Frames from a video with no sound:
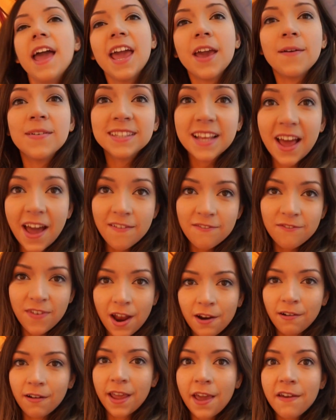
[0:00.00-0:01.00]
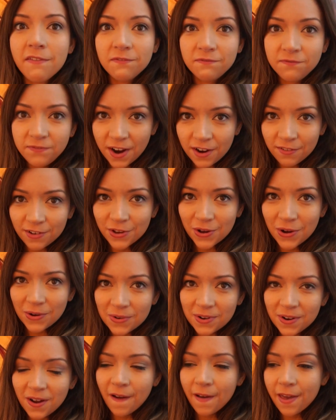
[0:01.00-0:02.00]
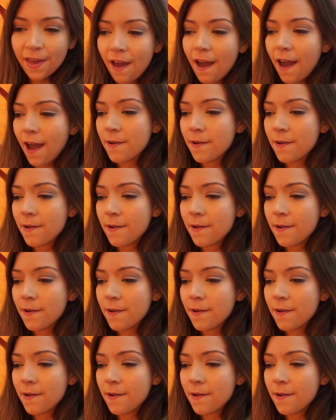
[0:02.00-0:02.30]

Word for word: It was a very, very cold night.